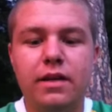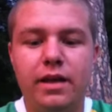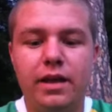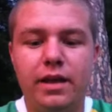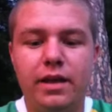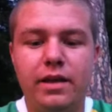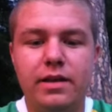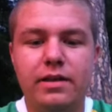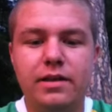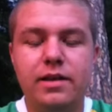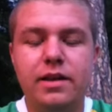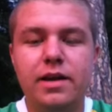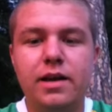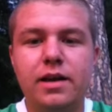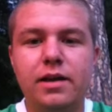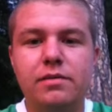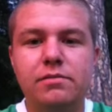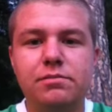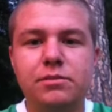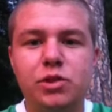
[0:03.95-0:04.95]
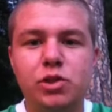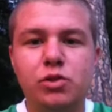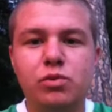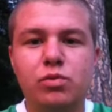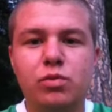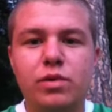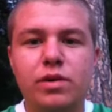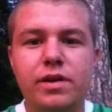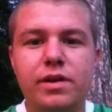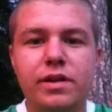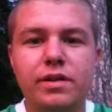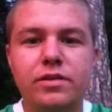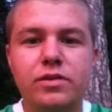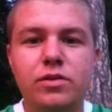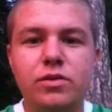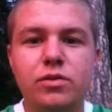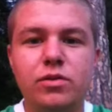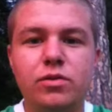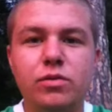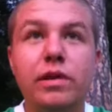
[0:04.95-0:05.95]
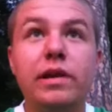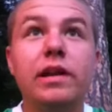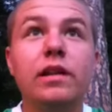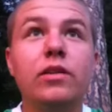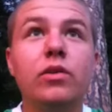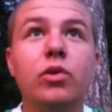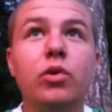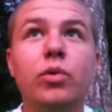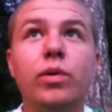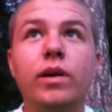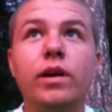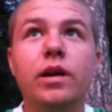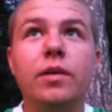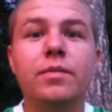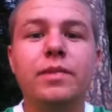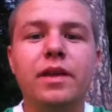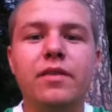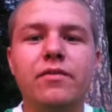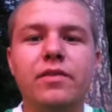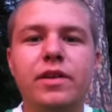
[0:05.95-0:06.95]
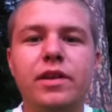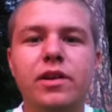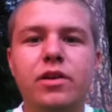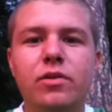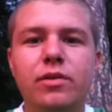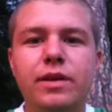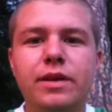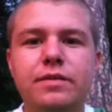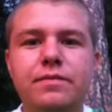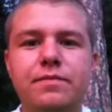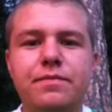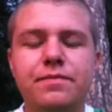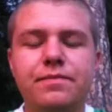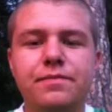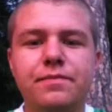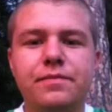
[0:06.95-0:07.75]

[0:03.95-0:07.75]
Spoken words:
and just wanted to get a little quick update video in.